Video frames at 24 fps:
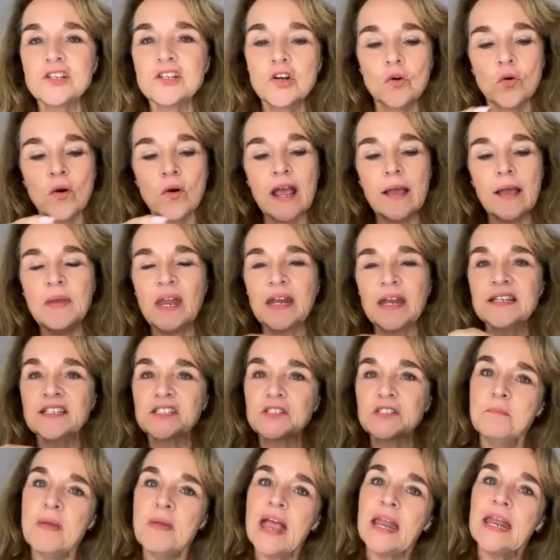to cram in
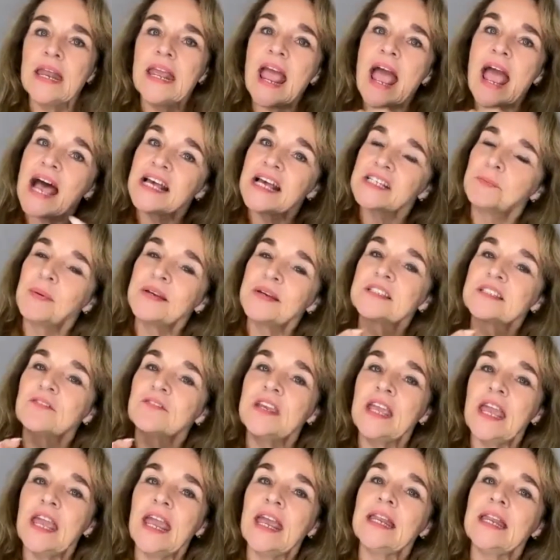as many aspects
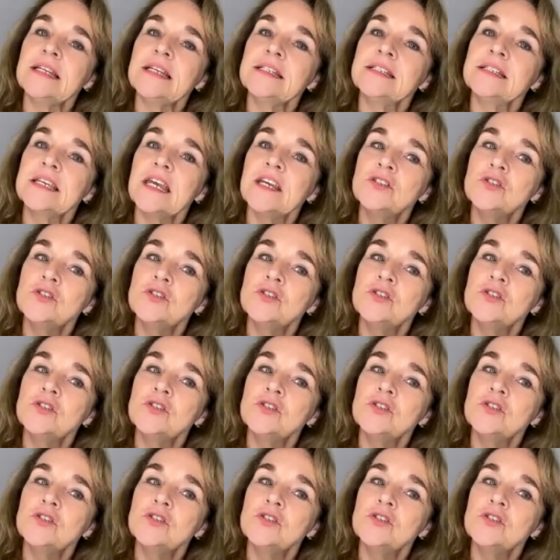of the 80s